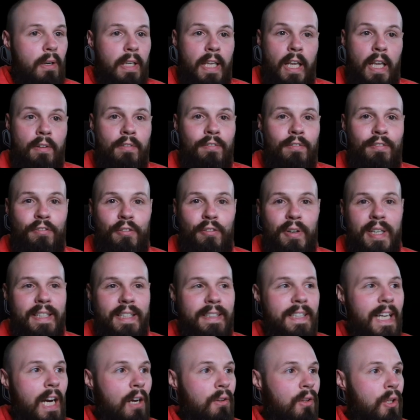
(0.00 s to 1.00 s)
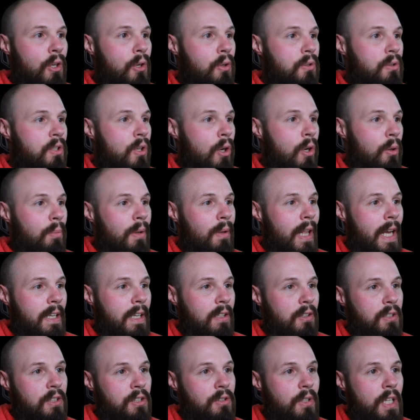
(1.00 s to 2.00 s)
Again, free to download. It's called Black
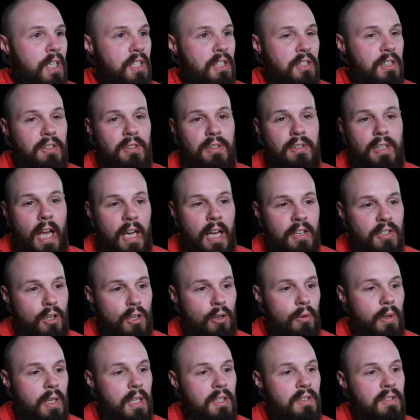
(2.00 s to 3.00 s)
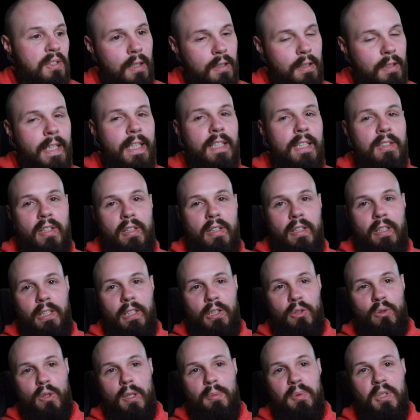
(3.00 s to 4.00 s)
Illustrations. As always, link is in the
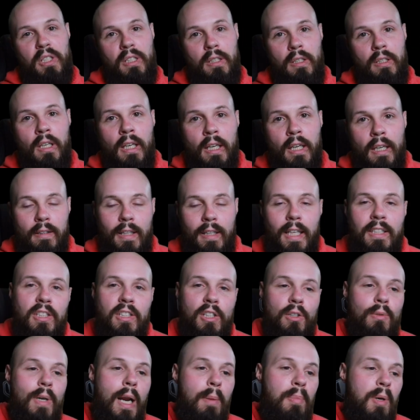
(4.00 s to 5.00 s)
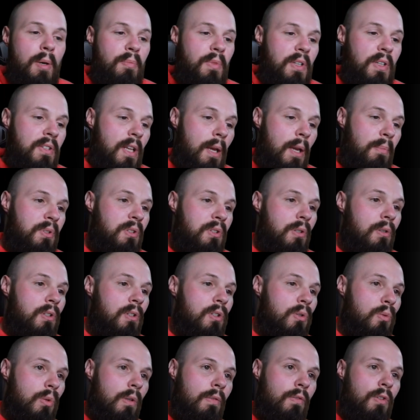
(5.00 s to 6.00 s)
description. That's going to wrap up this episode of
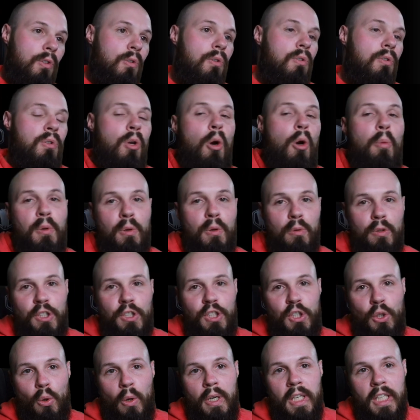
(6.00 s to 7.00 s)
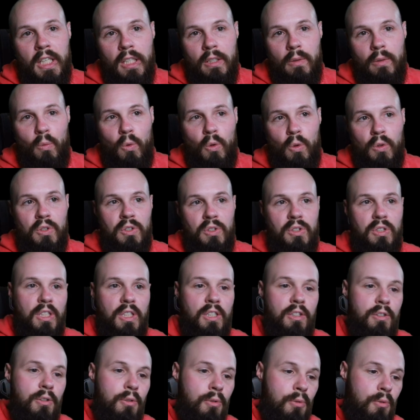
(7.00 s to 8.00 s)
Swift News. Hope you enjoyed it. We'll see
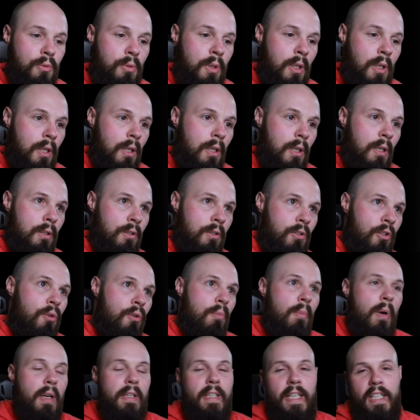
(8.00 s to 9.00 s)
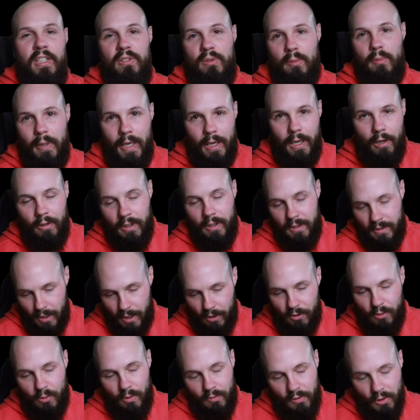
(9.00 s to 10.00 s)
you 2 Mondays from now because
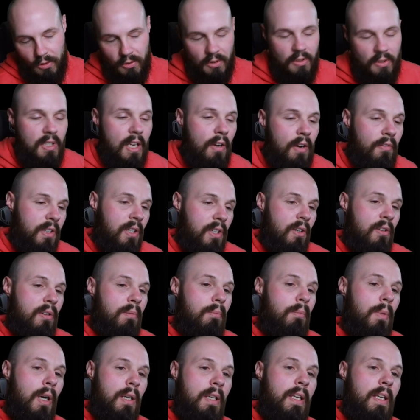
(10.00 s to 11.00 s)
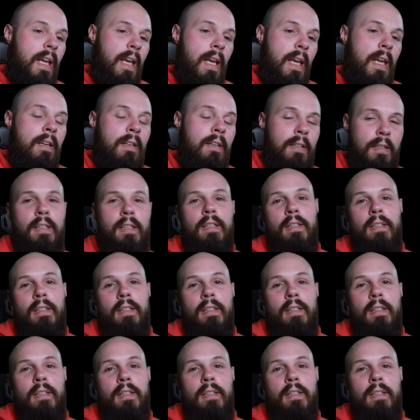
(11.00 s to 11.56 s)
now Swift News is every other Monday.